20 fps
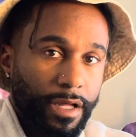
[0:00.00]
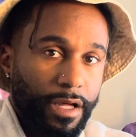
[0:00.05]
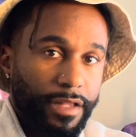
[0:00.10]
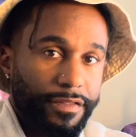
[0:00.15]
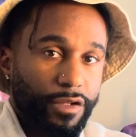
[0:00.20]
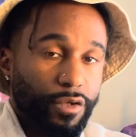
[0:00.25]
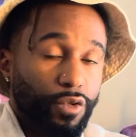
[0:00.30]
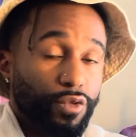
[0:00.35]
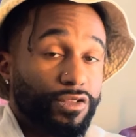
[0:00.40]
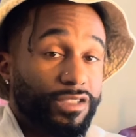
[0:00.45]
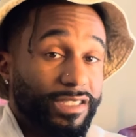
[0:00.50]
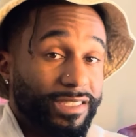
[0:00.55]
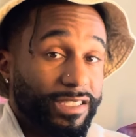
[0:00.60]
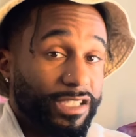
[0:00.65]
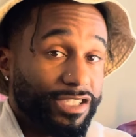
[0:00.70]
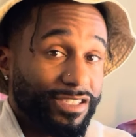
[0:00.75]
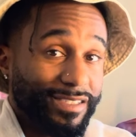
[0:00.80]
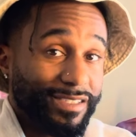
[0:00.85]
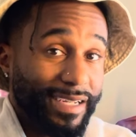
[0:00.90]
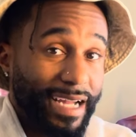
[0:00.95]
those
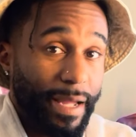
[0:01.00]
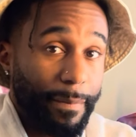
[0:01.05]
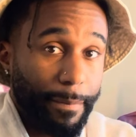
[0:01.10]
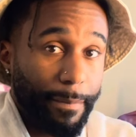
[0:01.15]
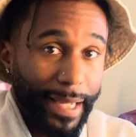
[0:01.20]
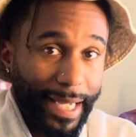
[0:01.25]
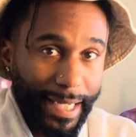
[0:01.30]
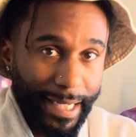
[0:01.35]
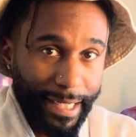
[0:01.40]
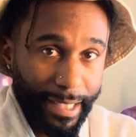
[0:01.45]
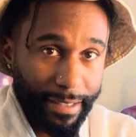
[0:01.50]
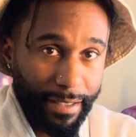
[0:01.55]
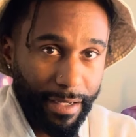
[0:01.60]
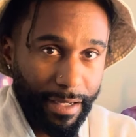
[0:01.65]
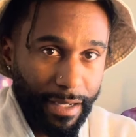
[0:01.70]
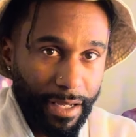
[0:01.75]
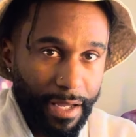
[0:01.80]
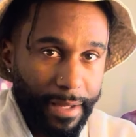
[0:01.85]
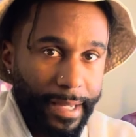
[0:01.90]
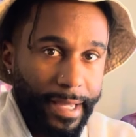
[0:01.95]
decisions that I made
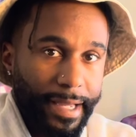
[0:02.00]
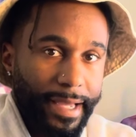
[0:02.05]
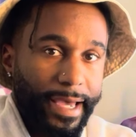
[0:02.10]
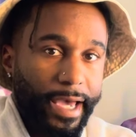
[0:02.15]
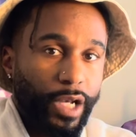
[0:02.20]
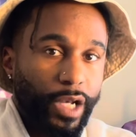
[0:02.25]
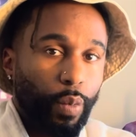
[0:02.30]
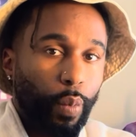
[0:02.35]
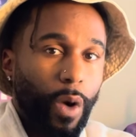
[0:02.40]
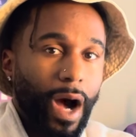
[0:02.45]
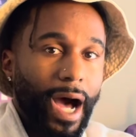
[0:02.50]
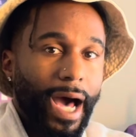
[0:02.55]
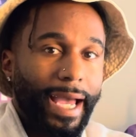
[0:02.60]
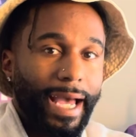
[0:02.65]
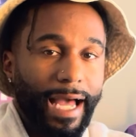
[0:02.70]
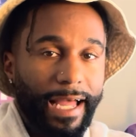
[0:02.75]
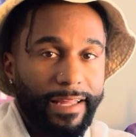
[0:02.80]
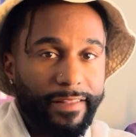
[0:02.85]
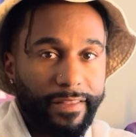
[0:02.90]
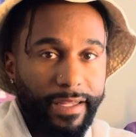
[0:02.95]
and why
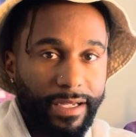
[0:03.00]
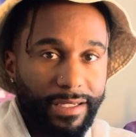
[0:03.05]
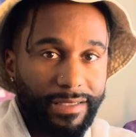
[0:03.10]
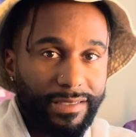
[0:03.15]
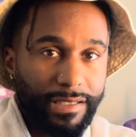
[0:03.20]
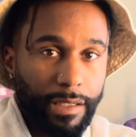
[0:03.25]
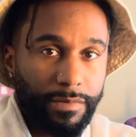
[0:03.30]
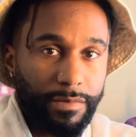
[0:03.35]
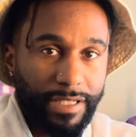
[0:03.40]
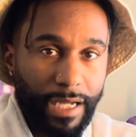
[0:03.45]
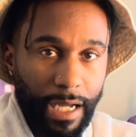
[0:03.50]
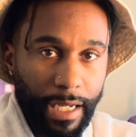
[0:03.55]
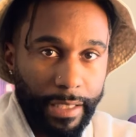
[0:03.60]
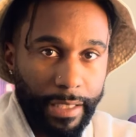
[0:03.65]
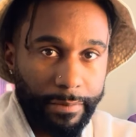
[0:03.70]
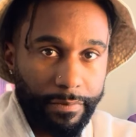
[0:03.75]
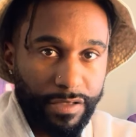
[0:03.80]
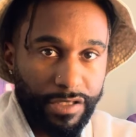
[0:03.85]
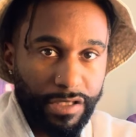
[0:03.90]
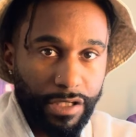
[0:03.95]
I think
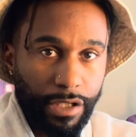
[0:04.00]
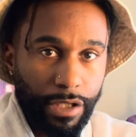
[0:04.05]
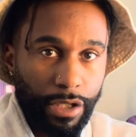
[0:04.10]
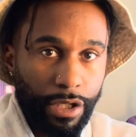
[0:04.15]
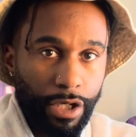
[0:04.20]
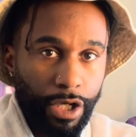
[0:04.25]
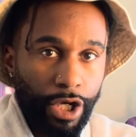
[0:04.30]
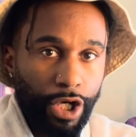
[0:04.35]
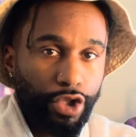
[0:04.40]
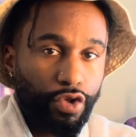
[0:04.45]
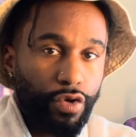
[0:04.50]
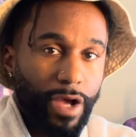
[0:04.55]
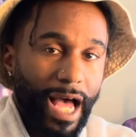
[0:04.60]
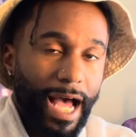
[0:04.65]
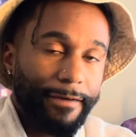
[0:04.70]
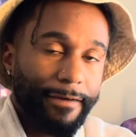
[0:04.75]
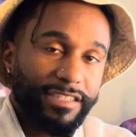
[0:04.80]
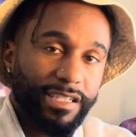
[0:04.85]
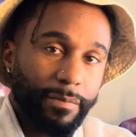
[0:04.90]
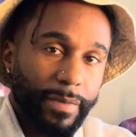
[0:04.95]
sometimes you
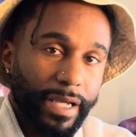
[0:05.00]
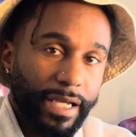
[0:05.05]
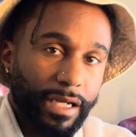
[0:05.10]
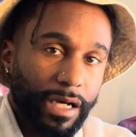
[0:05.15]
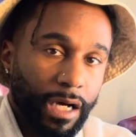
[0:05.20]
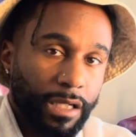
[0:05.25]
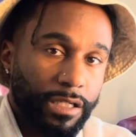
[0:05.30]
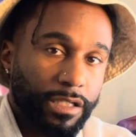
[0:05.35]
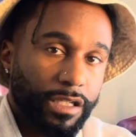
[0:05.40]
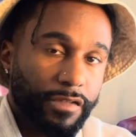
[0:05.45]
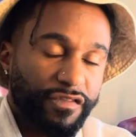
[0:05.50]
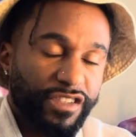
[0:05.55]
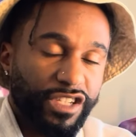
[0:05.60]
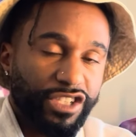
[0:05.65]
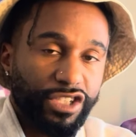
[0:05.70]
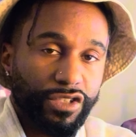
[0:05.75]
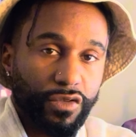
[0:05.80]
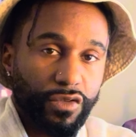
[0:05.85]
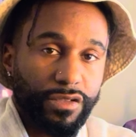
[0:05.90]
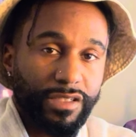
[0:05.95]
have to make
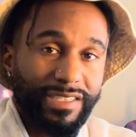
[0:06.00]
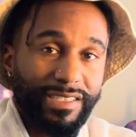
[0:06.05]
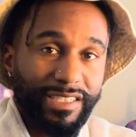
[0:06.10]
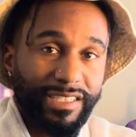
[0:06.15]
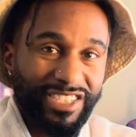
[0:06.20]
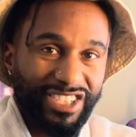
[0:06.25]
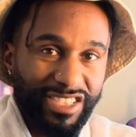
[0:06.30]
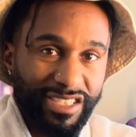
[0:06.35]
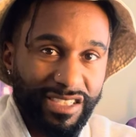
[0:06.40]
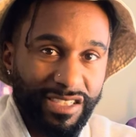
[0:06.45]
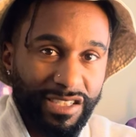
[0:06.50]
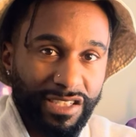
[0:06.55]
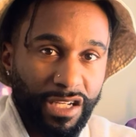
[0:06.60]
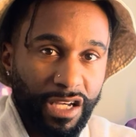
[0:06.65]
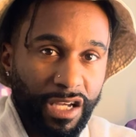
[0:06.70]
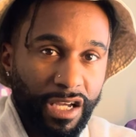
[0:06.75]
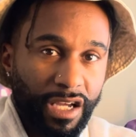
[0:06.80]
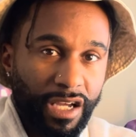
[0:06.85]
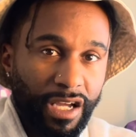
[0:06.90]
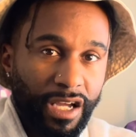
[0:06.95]
unconventional decisions
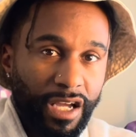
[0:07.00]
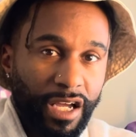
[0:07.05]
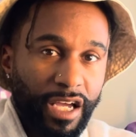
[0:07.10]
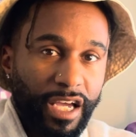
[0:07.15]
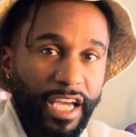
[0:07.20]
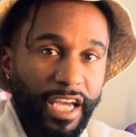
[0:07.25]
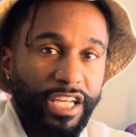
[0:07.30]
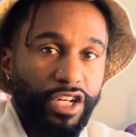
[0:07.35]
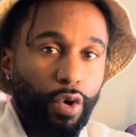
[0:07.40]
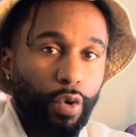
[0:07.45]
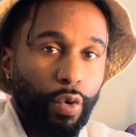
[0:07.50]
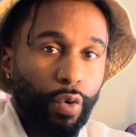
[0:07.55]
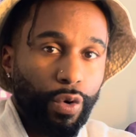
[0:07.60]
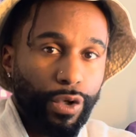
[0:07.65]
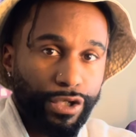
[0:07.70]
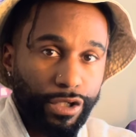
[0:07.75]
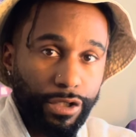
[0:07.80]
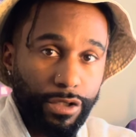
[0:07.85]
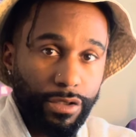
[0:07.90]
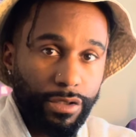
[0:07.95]
in
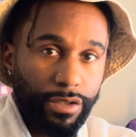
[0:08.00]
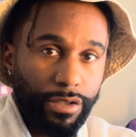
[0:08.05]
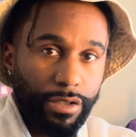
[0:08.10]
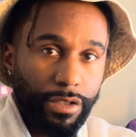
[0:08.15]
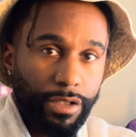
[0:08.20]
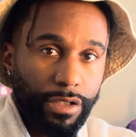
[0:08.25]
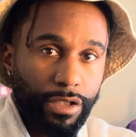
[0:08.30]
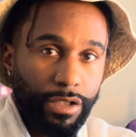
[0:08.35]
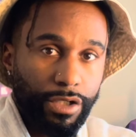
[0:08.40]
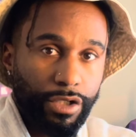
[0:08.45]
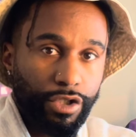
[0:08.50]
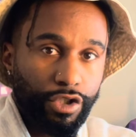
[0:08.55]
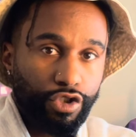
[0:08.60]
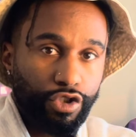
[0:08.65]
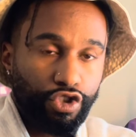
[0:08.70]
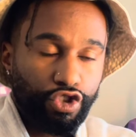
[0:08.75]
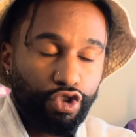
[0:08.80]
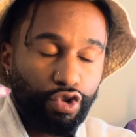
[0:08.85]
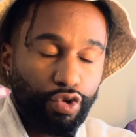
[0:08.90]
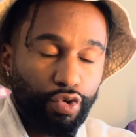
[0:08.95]
order
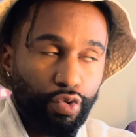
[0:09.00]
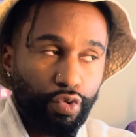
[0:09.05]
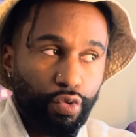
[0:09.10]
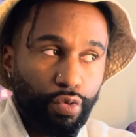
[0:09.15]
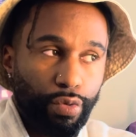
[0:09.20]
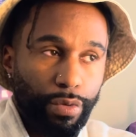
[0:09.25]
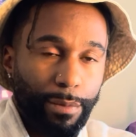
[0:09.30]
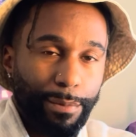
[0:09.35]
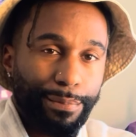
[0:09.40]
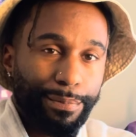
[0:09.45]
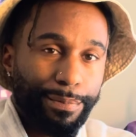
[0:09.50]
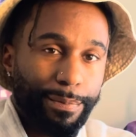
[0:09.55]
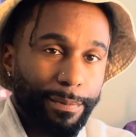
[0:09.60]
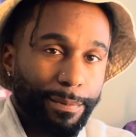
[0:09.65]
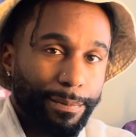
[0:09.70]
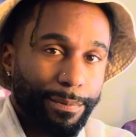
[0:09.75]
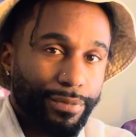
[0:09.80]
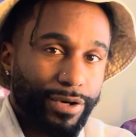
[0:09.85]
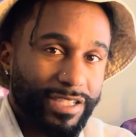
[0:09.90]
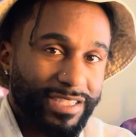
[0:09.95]
to
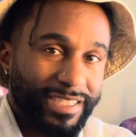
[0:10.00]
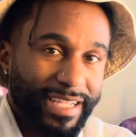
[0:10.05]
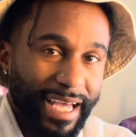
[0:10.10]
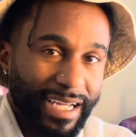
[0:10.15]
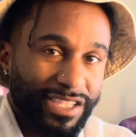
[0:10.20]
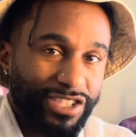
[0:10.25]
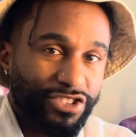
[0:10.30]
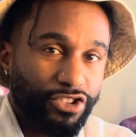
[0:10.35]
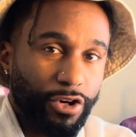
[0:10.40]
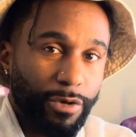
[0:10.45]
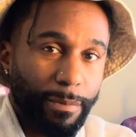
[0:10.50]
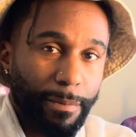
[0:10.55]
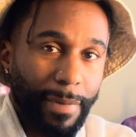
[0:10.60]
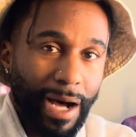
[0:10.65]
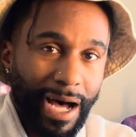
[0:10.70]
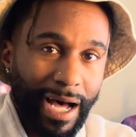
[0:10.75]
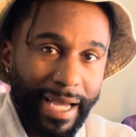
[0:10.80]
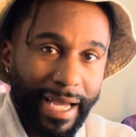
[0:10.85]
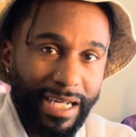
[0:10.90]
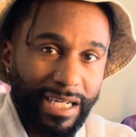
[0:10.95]
protect your
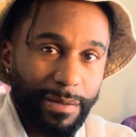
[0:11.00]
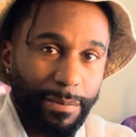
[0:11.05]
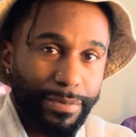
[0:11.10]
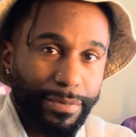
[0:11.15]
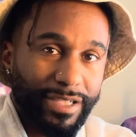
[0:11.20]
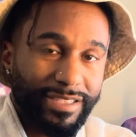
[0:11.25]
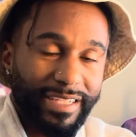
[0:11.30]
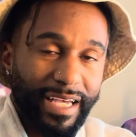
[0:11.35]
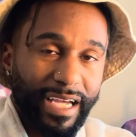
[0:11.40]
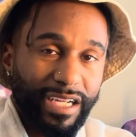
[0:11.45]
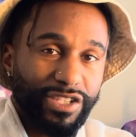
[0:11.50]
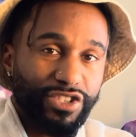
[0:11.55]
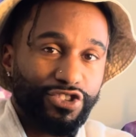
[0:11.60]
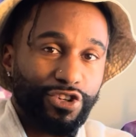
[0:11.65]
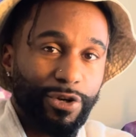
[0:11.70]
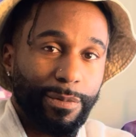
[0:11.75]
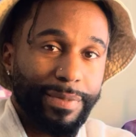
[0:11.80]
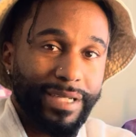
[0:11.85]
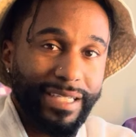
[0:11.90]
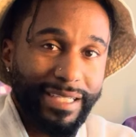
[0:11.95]
mind, protect
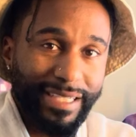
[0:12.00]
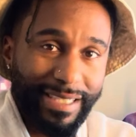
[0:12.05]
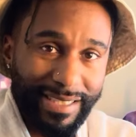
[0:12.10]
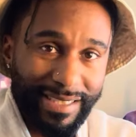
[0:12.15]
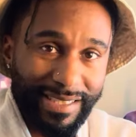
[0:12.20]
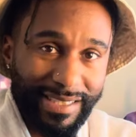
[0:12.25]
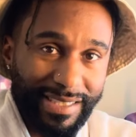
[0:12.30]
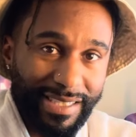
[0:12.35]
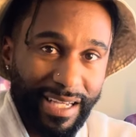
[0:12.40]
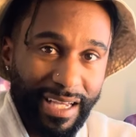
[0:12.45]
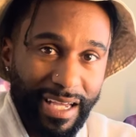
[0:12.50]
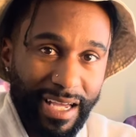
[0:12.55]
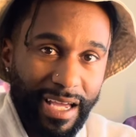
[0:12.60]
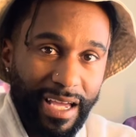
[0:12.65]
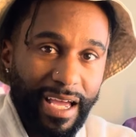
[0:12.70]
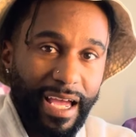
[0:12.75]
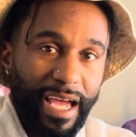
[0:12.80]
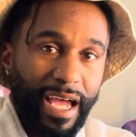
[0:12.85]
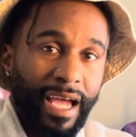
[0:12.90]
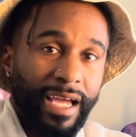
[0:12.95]
your peace,
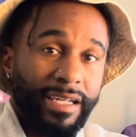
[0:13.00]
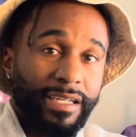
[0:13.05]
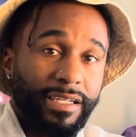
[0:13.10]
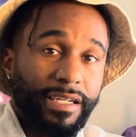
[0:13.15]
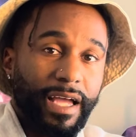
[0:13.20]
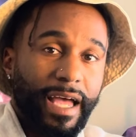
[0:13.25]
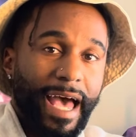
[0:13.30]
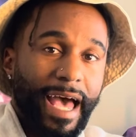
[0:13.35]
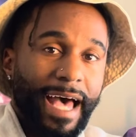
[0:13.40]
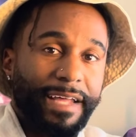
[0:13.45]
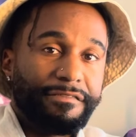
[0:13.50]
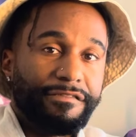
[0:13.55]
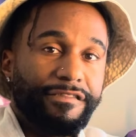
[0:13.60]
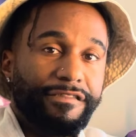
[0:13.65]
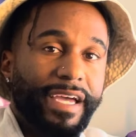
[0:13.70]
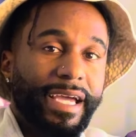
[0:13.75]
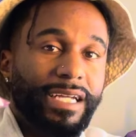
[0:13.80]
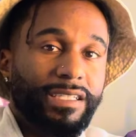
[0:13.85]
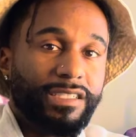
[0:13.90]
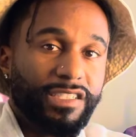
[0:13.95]
and
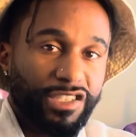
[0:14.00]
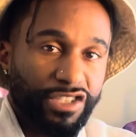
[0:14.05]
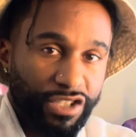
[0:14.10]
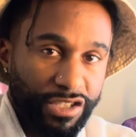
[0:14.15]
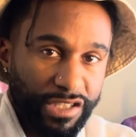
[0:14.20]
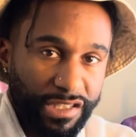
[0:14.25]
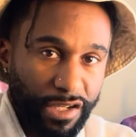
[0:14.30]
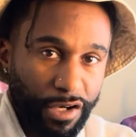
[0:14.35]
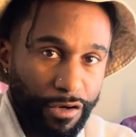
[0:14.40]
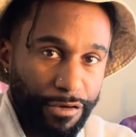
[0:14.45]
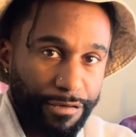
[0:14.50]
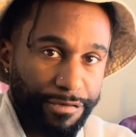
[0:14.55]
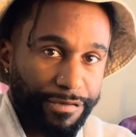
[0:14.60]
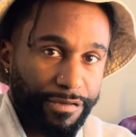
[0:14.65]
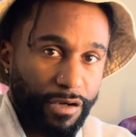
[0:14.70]
advance yourself